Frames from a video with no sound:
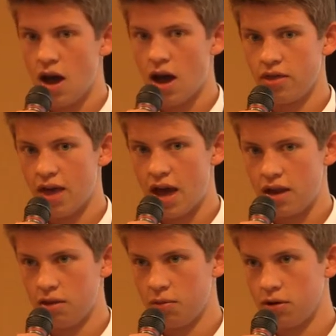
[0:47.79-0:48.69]
and
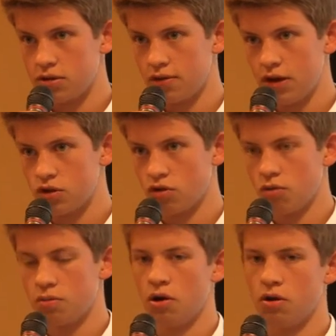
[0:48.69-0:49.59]
then the winners of each
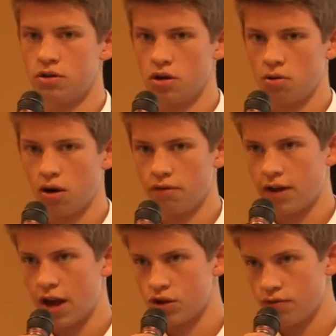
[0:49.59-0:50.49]
group go into a
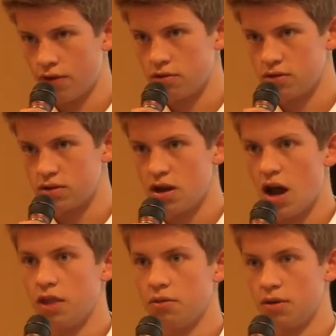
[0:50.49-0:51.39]
qualification round,
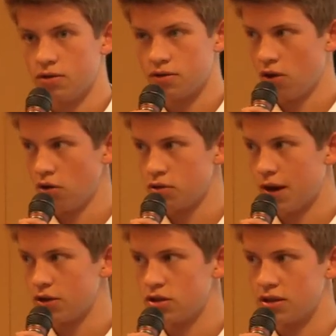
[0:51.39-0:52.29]
and the winners of those
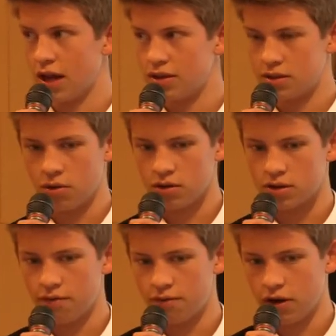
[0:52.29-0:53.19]
matches get into the World
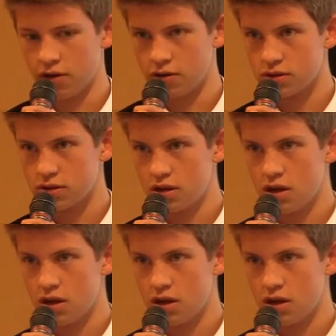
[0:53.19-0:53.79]
Cup finals.